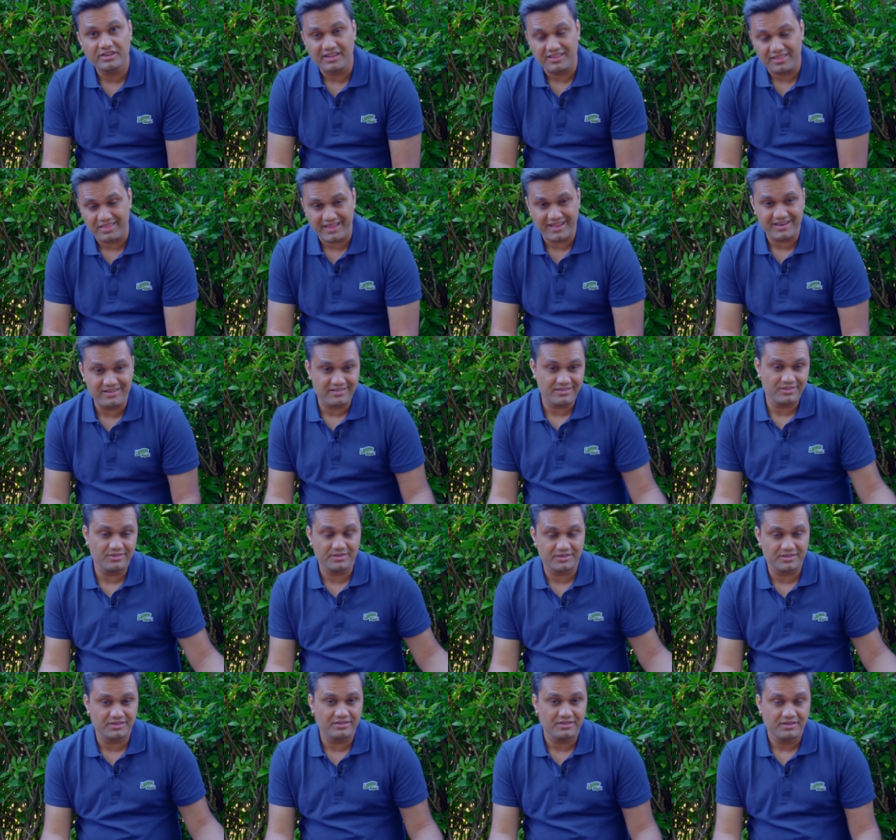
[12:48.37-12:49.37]
And then you
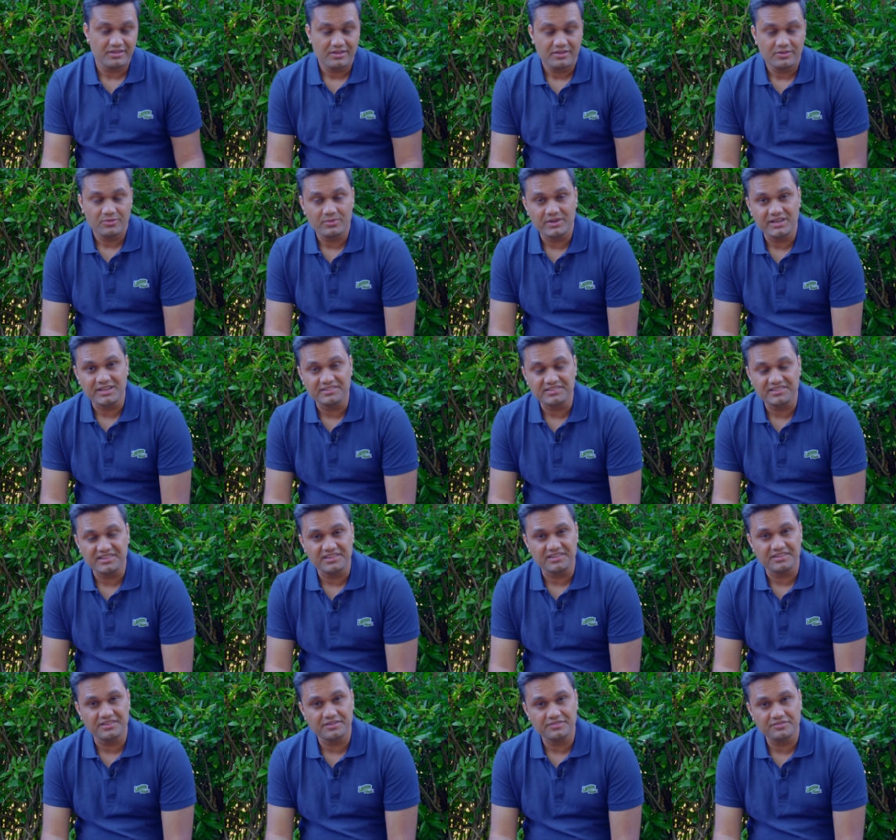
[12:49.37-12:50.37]
can really
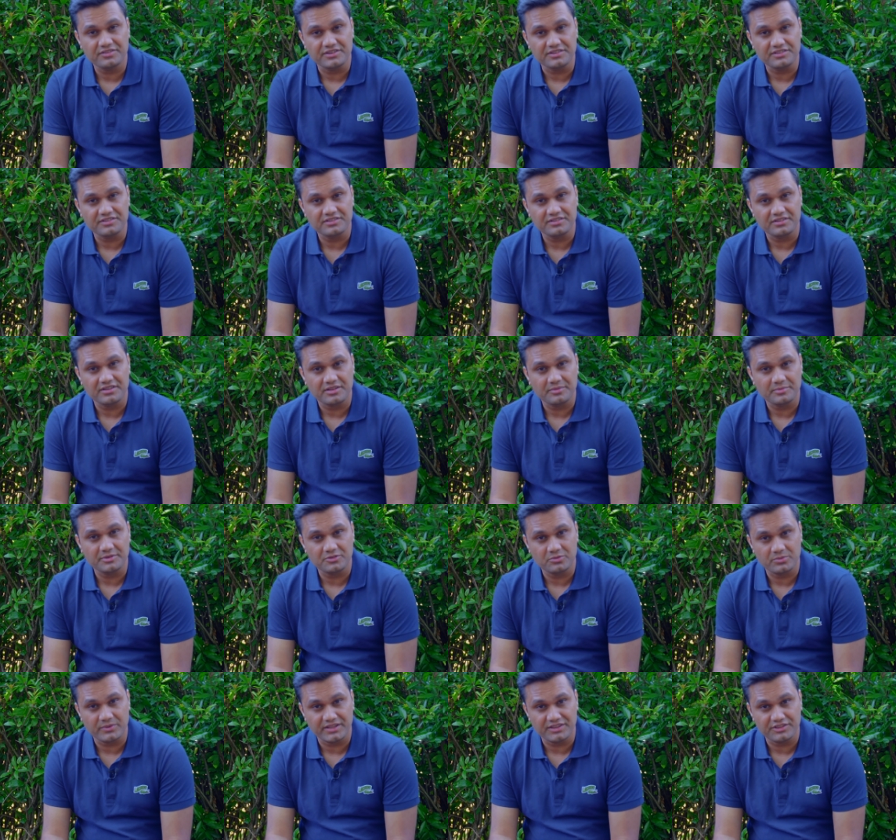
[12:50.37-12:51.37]
see the difference
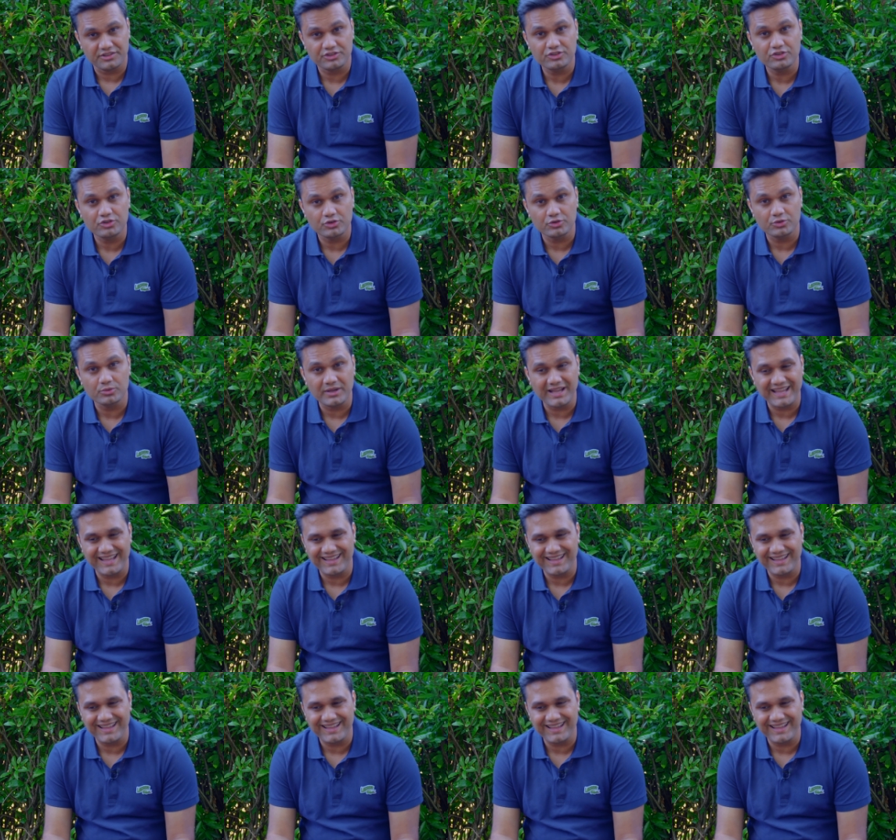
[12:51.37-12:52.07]
between the two